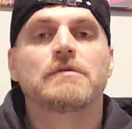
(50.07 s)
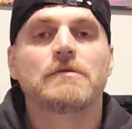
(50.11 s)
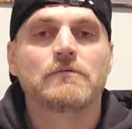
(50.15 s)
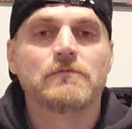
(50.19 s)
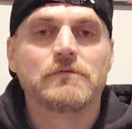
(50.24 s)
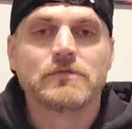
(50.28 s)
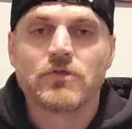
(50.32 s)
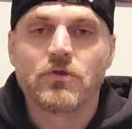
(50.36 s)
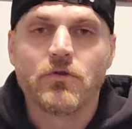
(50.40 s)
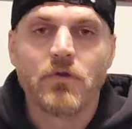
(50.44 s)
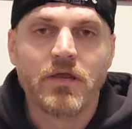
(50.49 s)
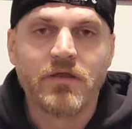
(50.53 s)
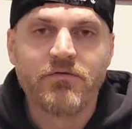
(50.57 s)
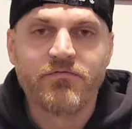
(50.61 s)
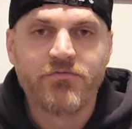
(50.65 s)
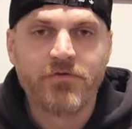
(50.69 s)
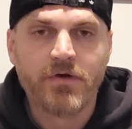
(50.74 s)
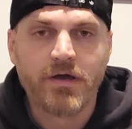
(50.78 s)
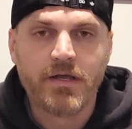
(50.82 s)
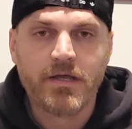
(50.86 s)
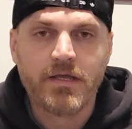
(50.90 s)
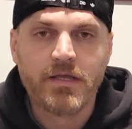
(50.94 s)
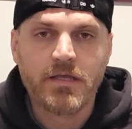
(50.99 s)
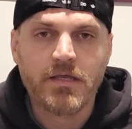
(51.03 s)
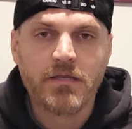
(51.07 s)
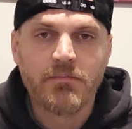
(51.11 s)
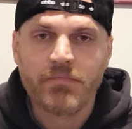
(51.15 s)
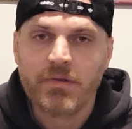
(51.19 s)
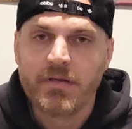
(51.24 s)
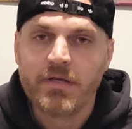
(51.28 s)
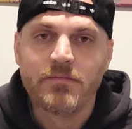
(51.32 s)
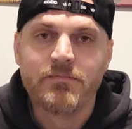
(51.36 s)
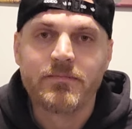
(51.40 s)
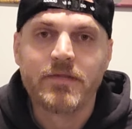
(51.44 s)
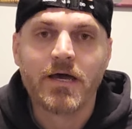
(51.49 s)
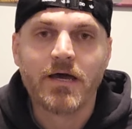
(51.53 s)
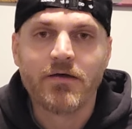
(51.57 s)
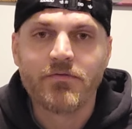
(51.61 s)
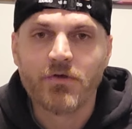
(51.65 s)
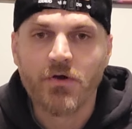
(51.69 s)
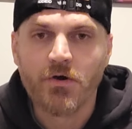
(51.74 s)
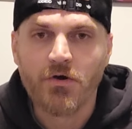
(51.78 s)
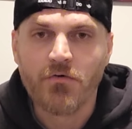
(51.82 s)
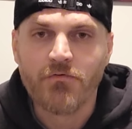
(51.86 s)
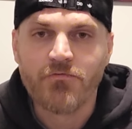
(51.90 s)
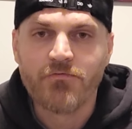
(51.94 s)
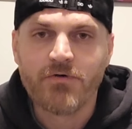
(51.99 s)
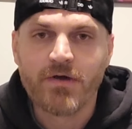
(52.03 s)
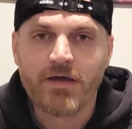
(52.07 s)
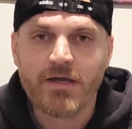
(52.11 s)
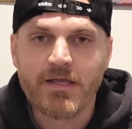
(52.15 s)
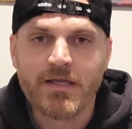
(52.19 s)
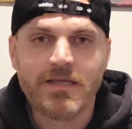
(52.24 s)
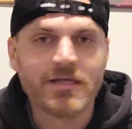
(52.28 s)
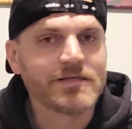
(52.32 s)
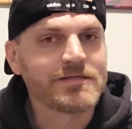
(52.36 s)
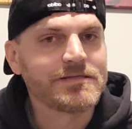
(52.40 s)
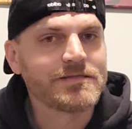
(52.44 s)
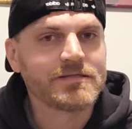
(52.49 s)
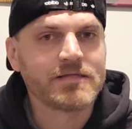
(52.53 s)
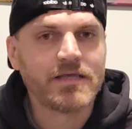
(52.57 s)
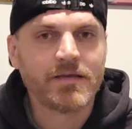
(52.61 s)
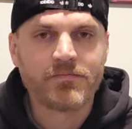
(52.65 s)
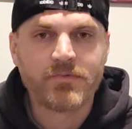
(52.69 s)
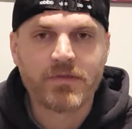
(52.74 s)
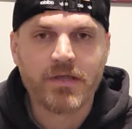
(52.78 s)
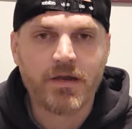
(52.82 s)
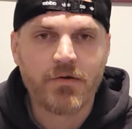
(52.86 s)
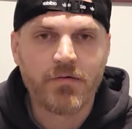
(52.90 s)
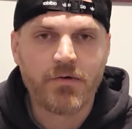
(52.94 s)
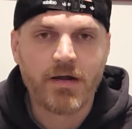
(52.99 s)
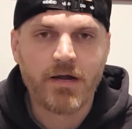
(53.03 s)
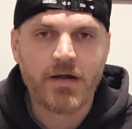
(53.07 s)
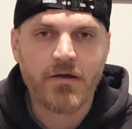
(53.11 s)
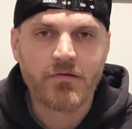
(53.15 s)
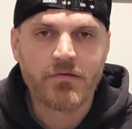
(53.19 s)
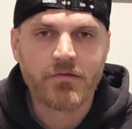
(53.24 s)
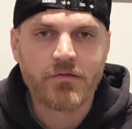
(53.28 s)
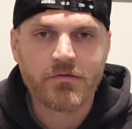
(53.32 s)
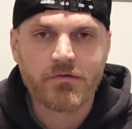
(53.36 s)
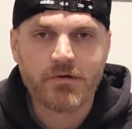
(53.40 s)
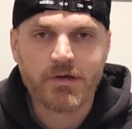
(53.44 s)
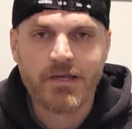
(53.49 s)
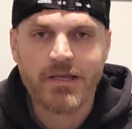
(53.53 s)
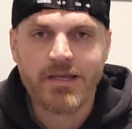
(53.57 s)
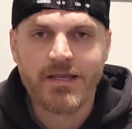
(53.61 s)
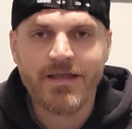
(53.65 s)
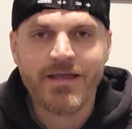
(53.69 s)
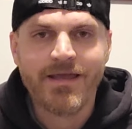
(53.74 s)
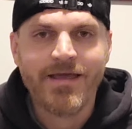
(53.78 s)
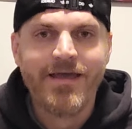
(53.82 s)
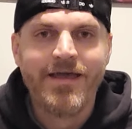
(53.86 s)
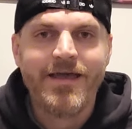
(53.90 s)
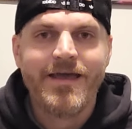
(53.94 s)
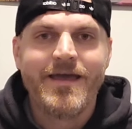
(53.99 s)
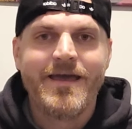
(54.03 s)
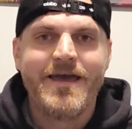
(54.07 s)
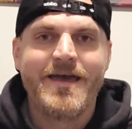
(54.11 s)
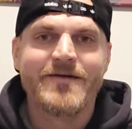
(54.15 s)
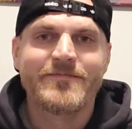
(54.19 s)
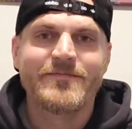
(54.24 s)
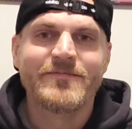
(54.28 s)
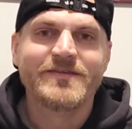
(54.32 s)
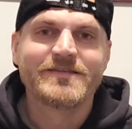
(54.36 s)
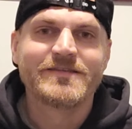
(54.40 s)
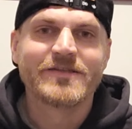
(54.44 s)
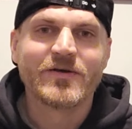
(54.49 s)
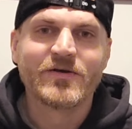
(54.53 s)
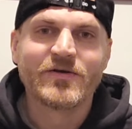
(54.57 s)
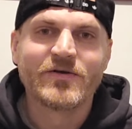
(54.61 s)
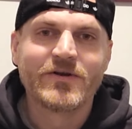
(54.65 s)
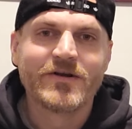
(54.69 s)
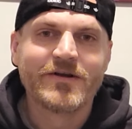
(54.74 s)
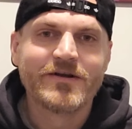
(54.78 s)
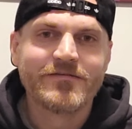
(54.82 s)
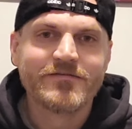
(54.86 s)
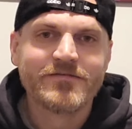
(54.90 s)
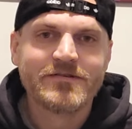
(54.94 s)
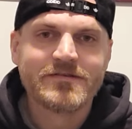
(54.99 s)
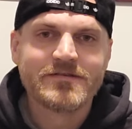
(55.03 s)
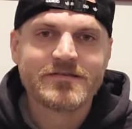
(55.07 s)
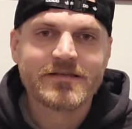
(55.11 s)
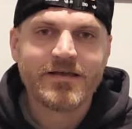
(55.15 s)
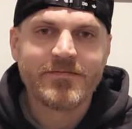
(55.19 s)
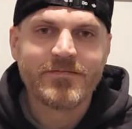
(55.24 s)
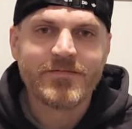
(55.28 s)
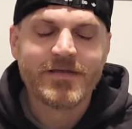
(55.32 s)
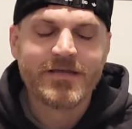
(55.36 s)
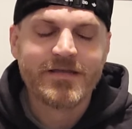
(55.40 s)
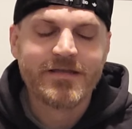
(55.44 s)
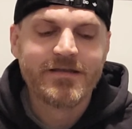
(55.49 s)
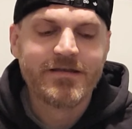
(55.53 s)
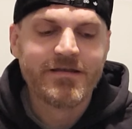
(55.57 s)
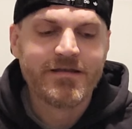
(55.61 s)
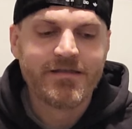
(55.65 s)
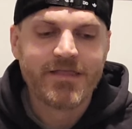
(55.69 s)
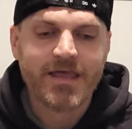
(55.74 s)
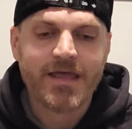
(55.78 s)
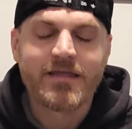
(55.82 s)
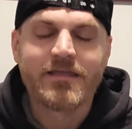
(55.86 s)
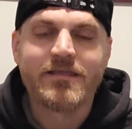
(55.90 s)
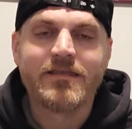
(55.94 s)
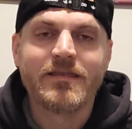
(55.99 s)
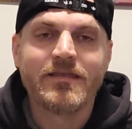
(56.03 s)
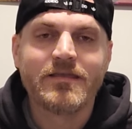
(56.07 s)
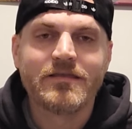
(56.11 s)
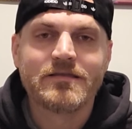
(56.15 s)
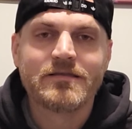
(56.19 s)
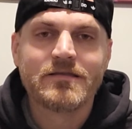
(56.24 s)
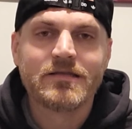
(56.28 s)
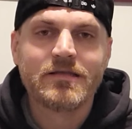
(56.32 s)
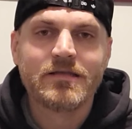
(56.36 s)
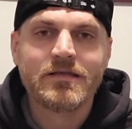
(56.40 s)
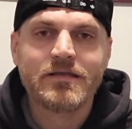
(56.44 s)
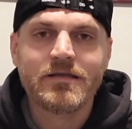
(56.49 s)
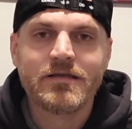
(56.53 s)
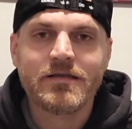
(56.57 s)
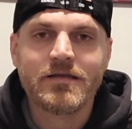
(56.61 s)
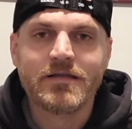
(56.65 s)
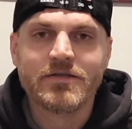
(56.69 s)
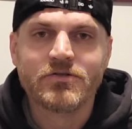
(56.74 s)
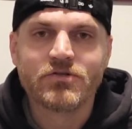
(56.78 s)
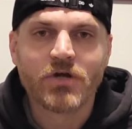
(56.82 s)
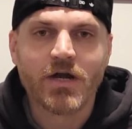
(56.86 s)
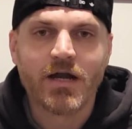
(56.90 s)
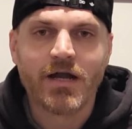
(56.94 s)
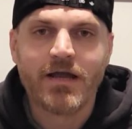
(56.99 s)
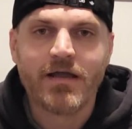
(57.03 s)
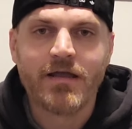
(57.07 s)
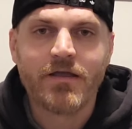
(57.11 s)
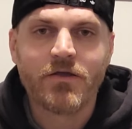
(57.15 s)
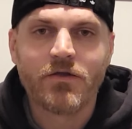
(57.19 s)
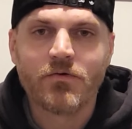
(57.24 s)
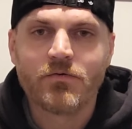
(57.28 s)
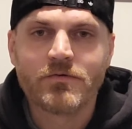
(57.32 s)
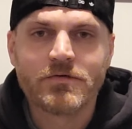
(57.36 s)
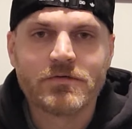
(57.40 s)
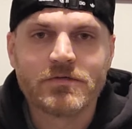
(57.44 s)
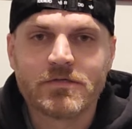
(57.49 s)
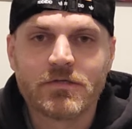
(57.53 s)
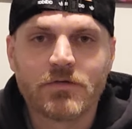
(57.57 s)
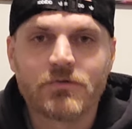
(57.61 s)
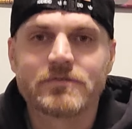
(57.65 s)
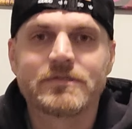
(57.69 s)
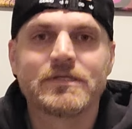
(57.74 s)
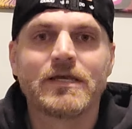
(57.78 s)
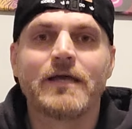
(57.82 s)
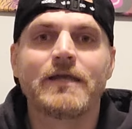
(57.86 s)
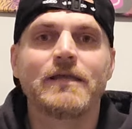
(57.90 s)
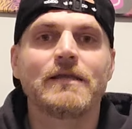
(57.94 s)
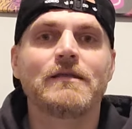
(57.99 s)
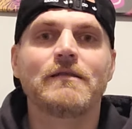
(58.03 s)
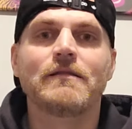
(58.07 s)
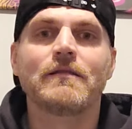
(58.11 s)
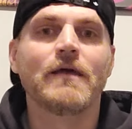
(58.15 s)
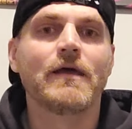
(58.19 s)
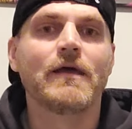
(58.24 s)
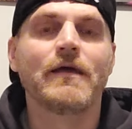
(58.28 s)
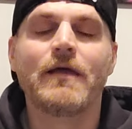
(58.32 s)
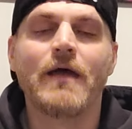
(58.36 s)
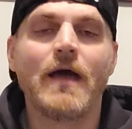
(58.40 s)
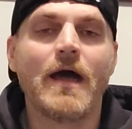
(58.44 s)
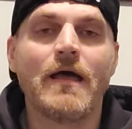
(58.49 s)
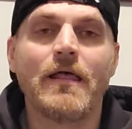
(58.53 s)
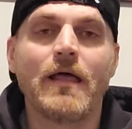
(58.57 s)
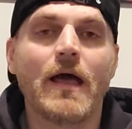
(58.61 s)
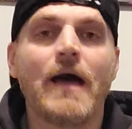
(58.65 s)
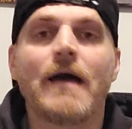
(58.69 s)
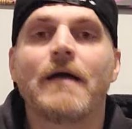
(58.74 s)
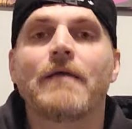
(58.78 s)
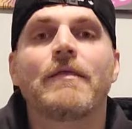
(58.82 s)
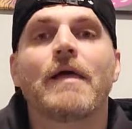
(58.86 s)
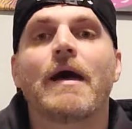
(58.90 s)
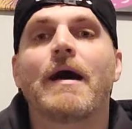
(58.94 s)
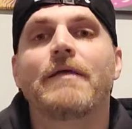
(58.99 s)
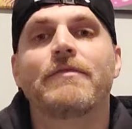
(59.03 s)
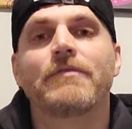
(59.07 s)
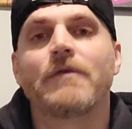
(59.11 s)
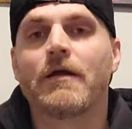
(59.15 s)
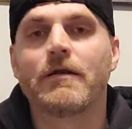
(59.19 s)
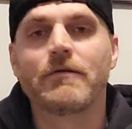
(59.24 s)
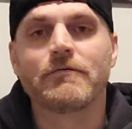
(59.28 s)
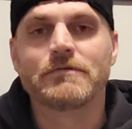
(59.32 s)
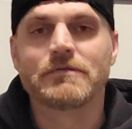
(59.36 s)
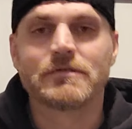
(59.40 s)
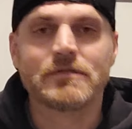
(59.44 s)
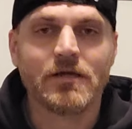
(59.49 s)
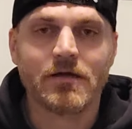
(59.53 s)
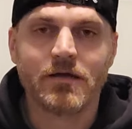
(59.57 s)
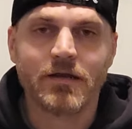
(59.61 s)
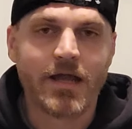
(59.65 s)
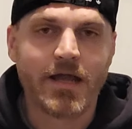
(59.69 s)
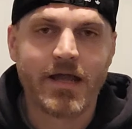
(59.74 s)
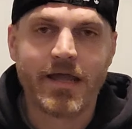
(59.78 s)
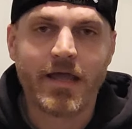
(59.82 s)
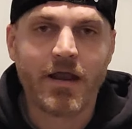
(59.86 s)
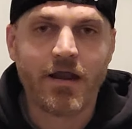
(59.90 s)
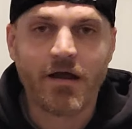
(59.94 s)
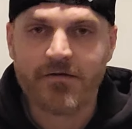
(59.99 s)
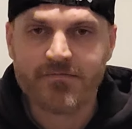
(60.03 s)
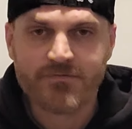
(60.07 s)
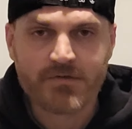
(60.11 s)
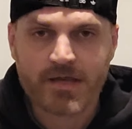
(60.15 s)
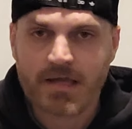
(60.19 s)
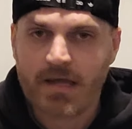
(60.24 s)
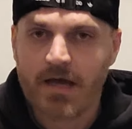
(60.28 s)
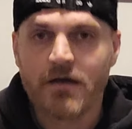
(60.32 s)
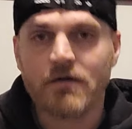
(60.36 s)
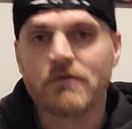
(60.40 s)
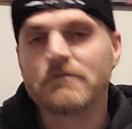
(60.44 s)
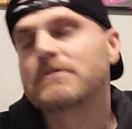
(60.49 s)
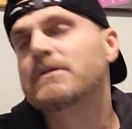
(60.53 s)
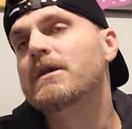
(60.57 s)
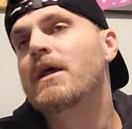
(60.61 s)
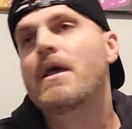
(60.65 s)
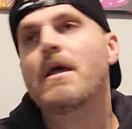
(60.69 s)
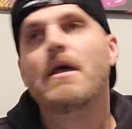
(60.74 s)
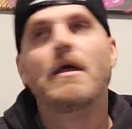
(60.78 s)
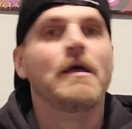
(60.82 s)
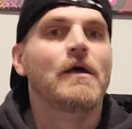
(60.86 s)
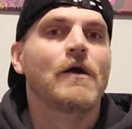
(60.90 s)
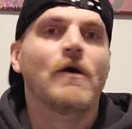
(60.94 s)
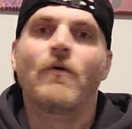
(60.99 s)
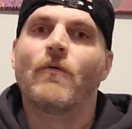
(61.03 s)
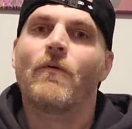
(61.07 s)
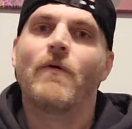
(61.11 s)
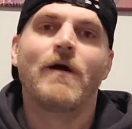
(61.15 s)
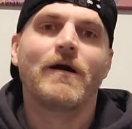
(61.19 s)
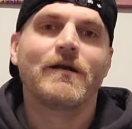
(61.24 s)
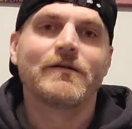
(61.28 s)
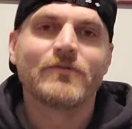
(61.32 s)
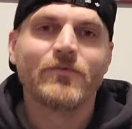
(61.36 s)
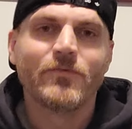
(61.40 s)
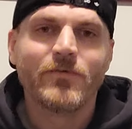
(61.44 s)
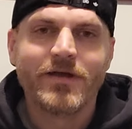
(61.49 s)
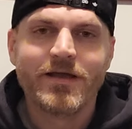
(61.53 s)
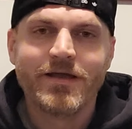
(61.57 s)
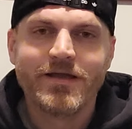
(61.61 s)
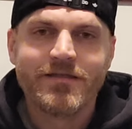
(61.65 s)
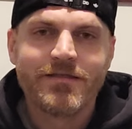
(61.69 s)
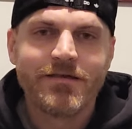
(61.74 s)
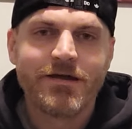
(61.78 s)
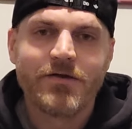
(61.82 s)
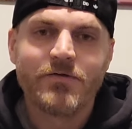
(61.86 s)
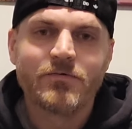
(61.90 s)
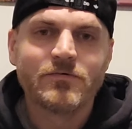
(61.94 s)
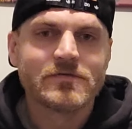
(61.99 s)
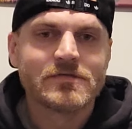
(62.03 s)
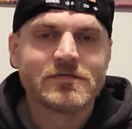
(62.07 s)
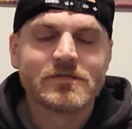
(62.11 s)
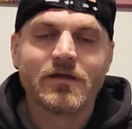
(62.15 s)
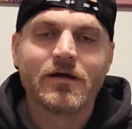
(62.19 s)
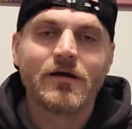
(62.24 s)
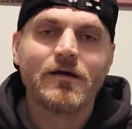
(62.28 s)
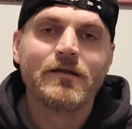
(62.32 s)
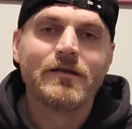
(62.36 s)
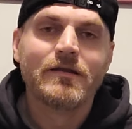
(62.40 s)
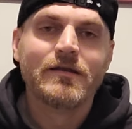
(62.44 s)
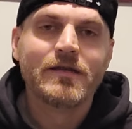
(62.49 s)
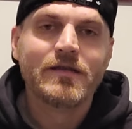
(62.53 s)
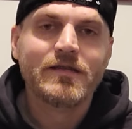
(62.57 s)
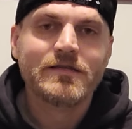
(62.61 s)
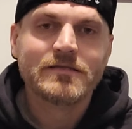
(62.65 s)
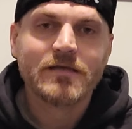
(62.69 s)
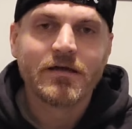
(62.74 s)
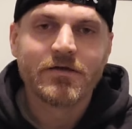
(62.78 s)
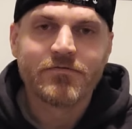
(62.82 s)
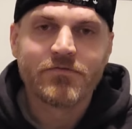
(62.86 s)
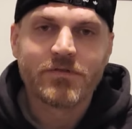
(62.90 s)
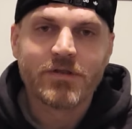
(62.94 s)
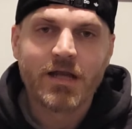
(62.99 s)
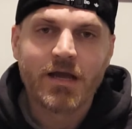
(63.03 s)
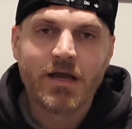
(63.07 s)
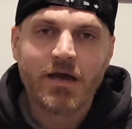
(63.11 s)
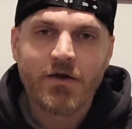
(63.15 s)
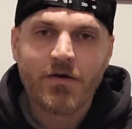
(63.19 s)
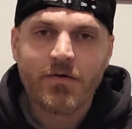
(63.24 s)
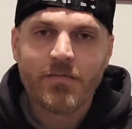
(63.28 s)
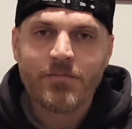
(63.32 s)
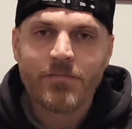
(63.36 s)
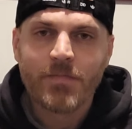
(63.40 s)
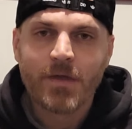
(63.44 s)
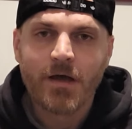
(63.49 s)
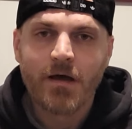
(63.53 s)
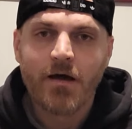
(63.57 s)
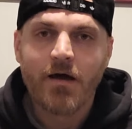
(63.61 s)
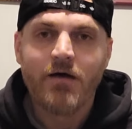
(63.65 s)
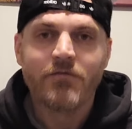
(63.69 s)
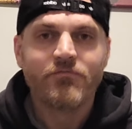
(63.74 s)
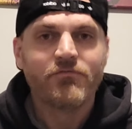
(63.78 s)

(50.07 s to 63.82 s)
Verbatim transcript: It was a great fight. He beat him down the whole fight except that round three had me so nervous. I mean, that guillotine and the triangle were so tight that I, I, I thought it was done. I got off the couch, walked away, thought it was done, and he toughed it out. Uh,